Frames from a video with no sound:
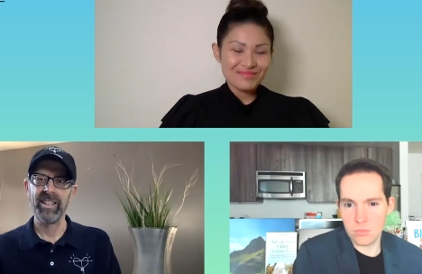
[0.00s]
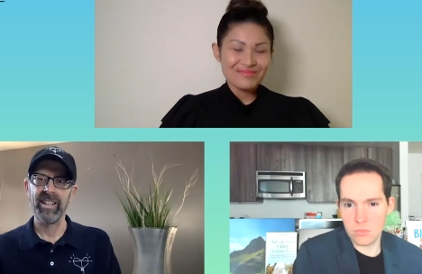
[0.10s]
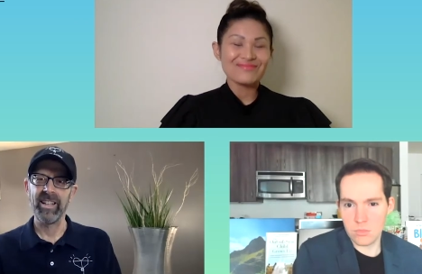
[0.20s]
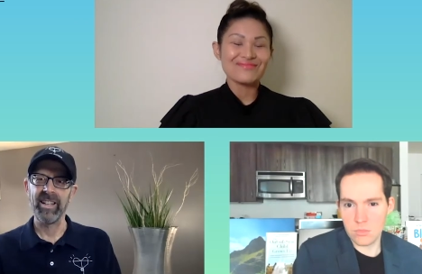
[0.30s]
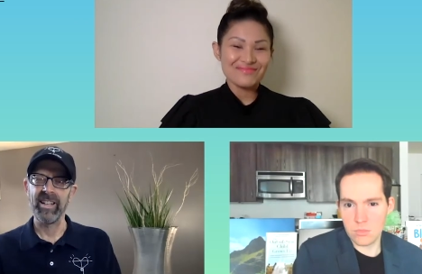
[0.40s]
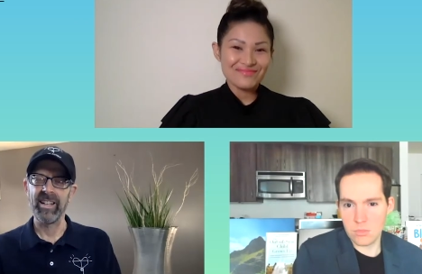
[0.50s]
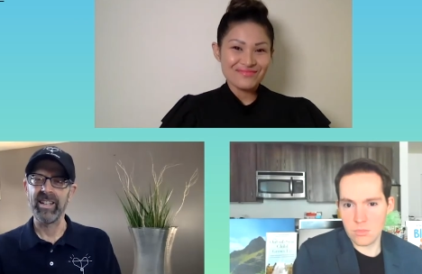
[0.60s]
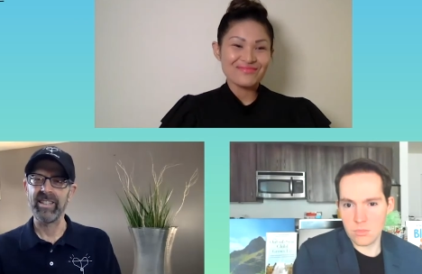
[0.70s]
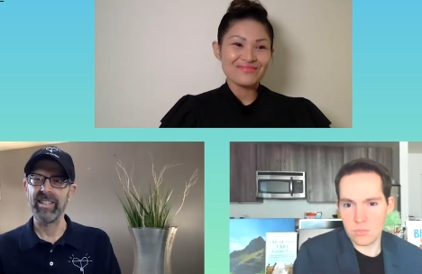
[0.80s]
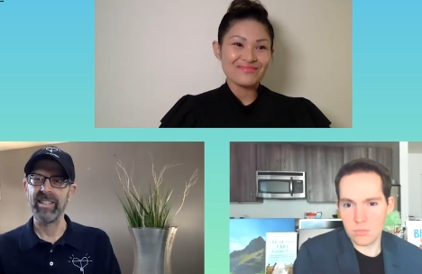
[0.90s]
Speaker 1: And
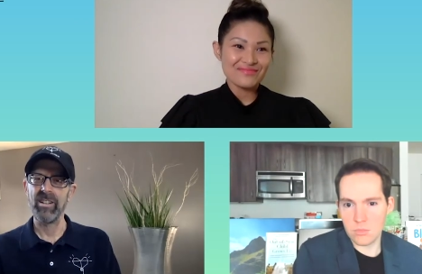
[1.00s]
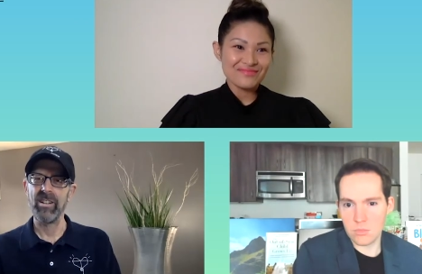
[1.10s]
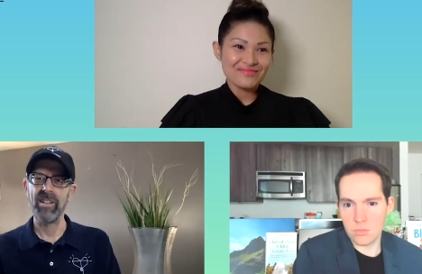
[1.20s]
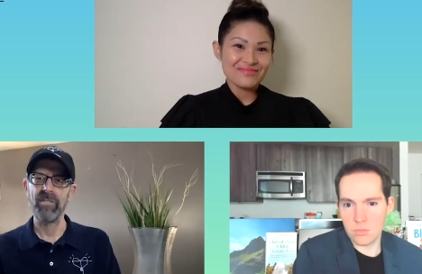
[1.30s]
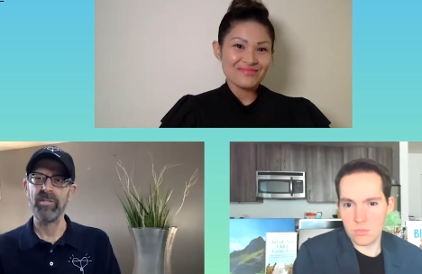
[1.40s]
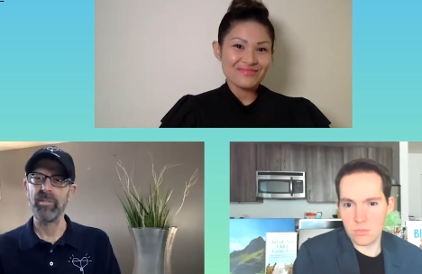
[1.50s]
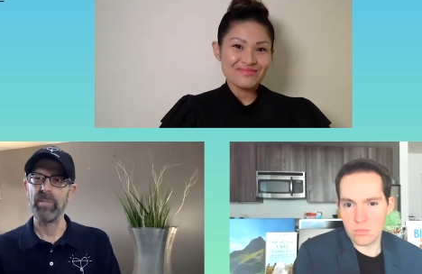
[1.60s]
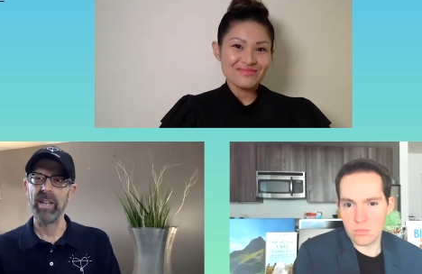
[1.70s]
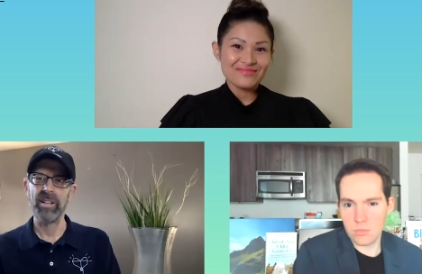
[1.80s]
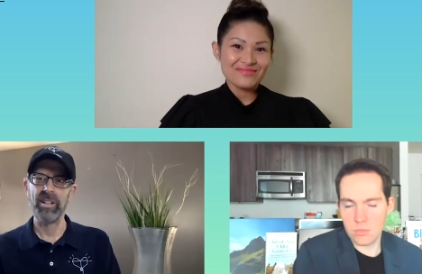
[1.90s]
I said, no, I don't feel
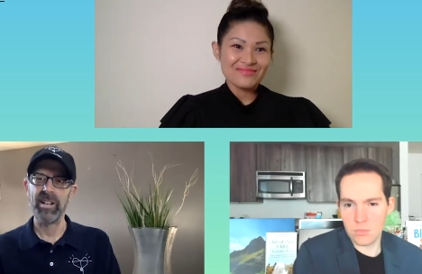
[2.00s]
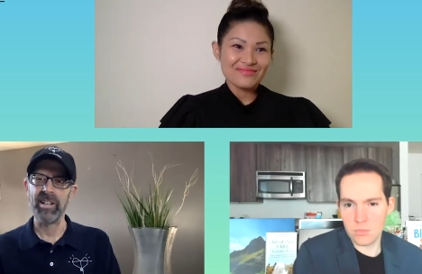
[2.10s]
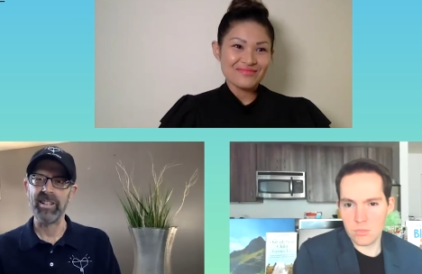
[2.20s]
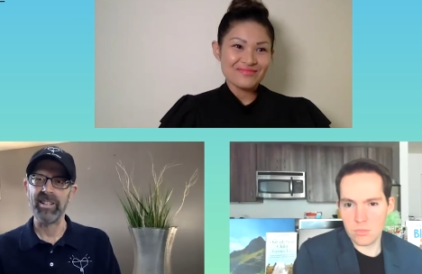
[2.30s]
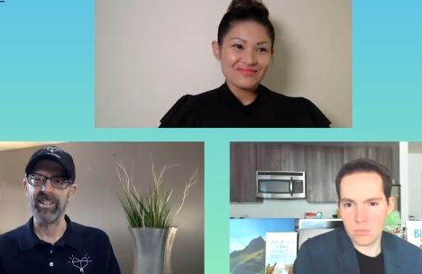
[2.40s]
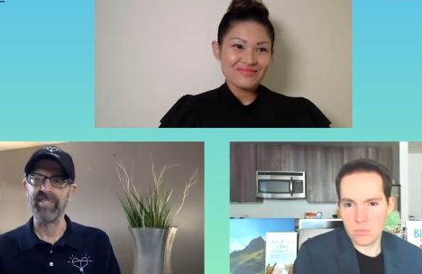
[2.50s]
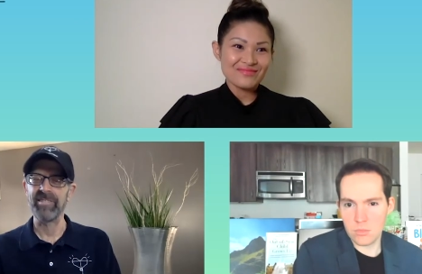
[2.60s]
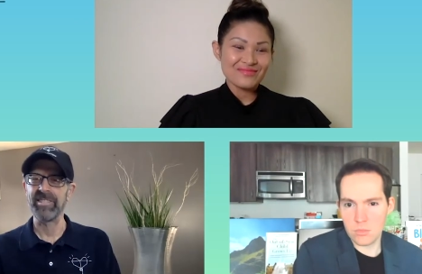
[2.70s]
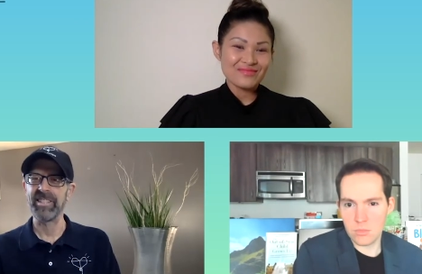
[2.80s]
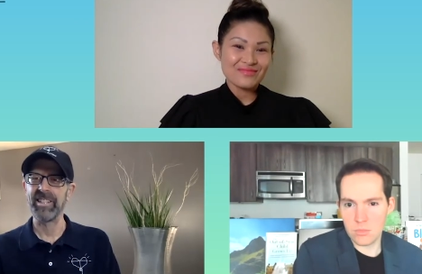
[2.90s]
bad at all. Uh, I
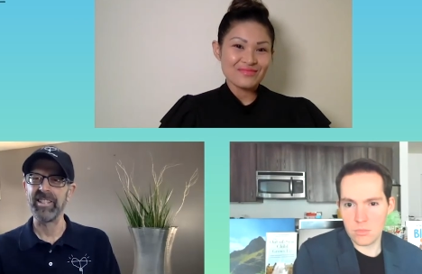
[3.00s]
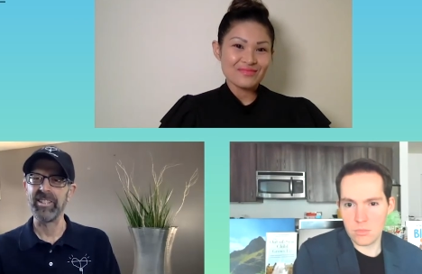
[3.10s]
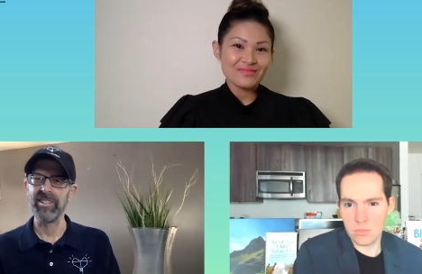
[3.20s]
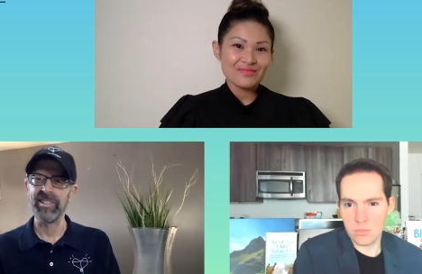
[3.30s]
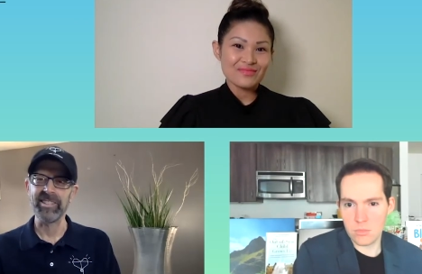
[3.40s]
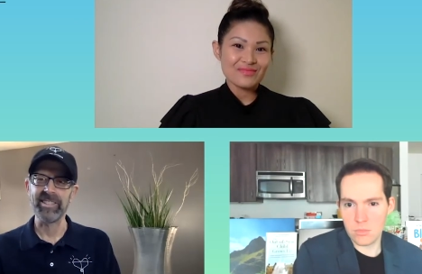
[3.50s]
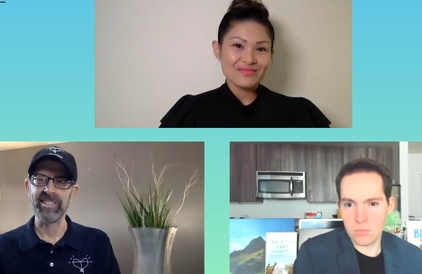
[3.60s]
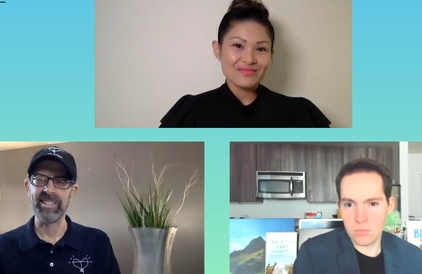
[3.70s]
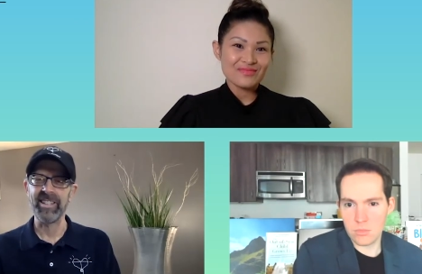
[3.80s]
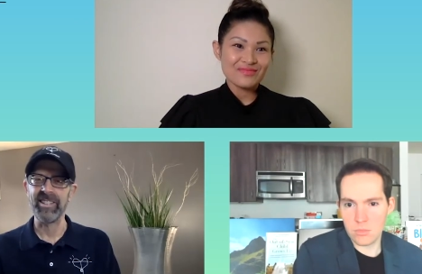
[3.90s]
was just kind of curious to
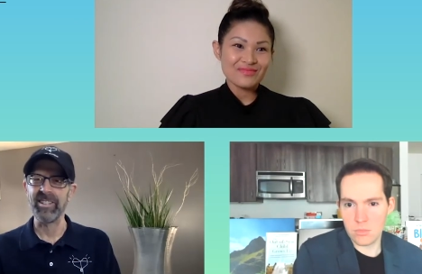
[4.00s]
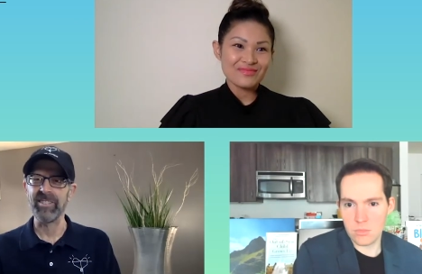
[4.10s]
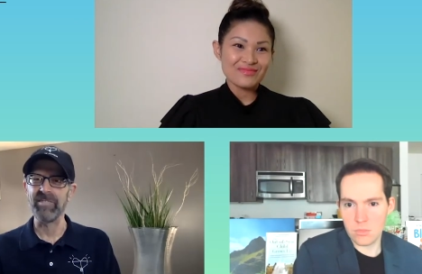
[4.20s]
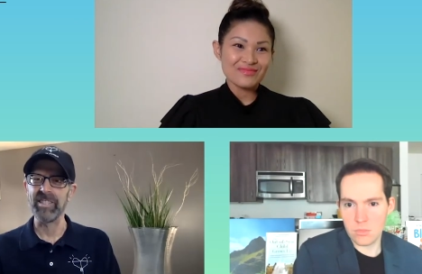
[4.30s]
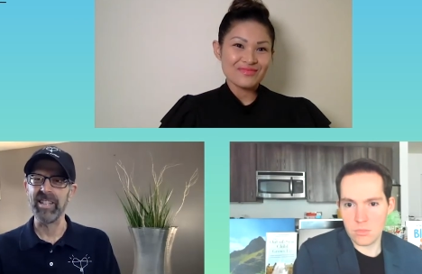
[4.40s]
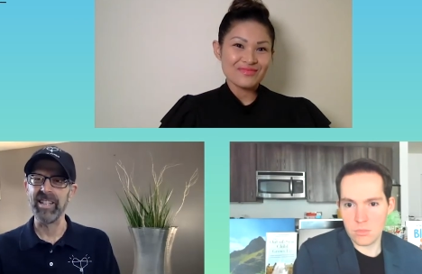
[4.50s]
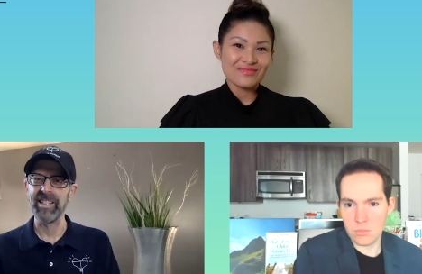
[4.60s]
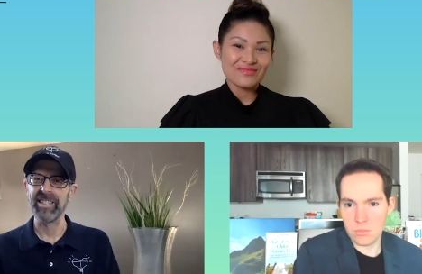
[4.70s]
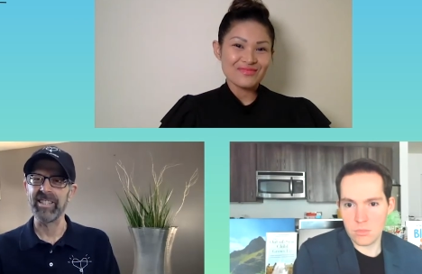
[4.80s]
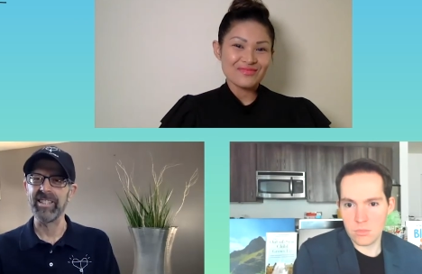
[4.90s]
see how long it would
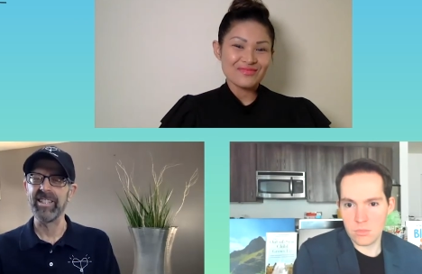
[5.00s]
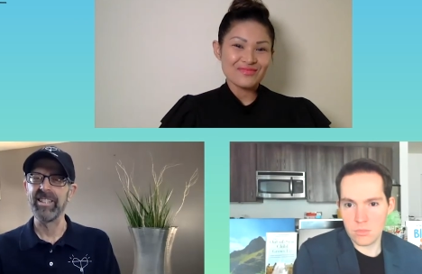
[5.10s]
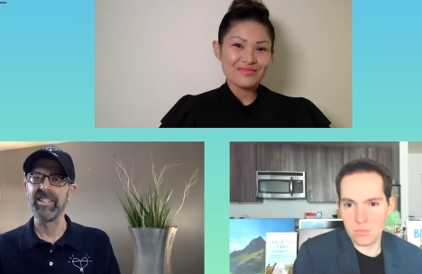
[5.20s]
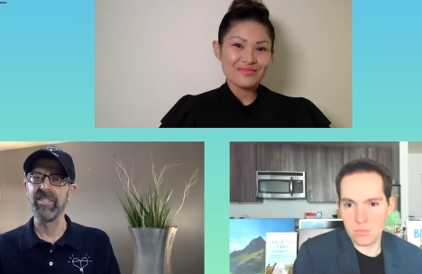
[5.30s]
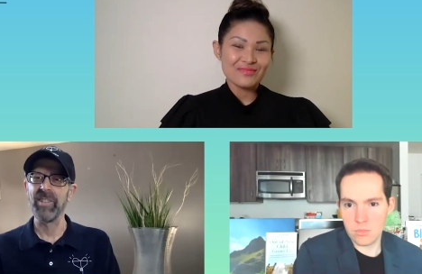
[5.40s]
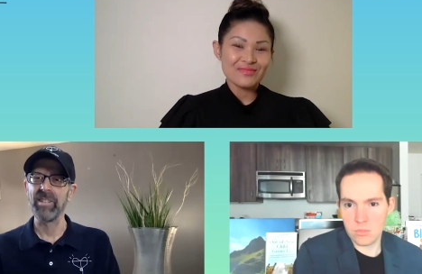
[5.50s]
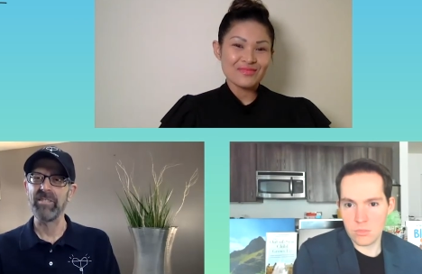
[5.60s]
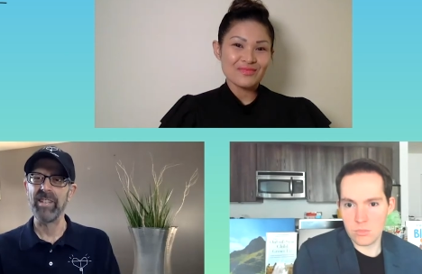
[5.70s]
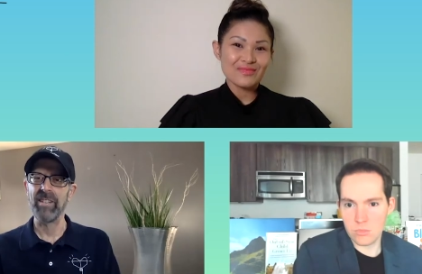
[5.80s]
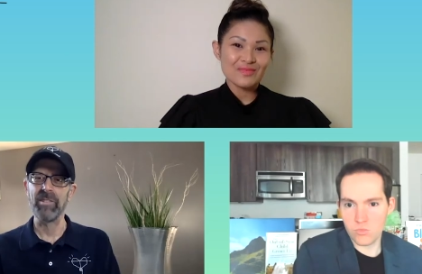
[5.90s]
take. And
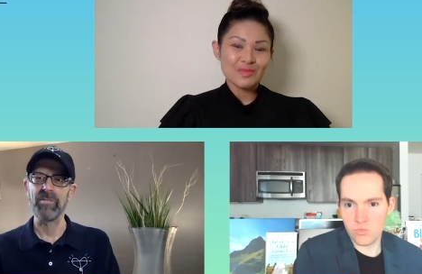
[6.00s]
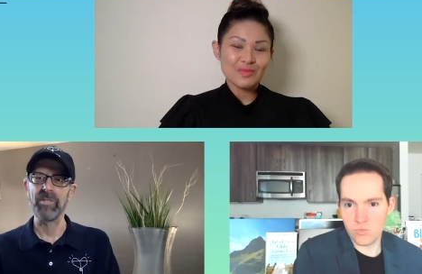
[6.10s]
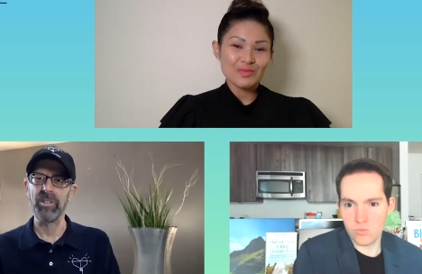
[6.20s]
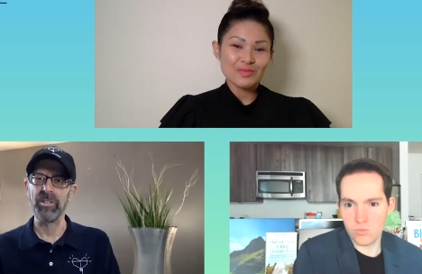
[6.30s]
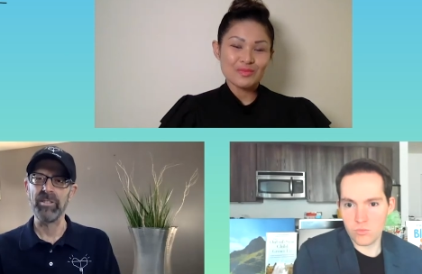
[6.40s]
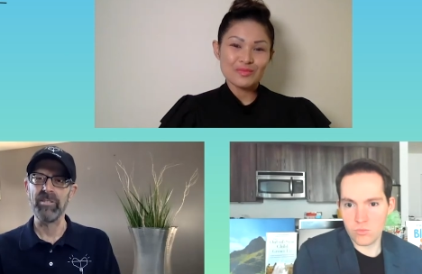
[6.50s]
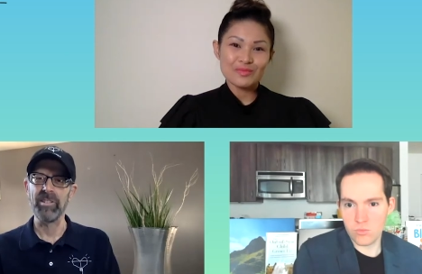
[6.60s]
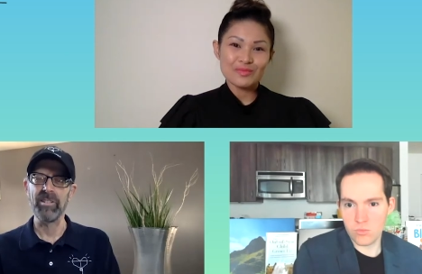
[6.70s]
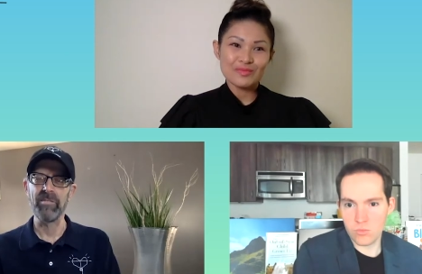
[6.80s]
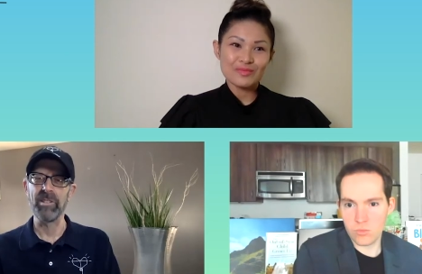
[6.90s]
Eventually, I would have told you,
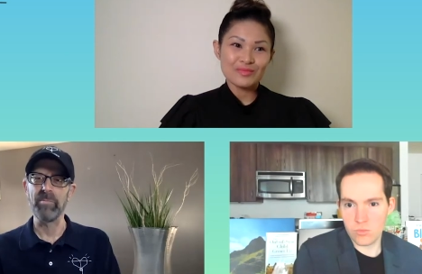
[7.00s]
or you would have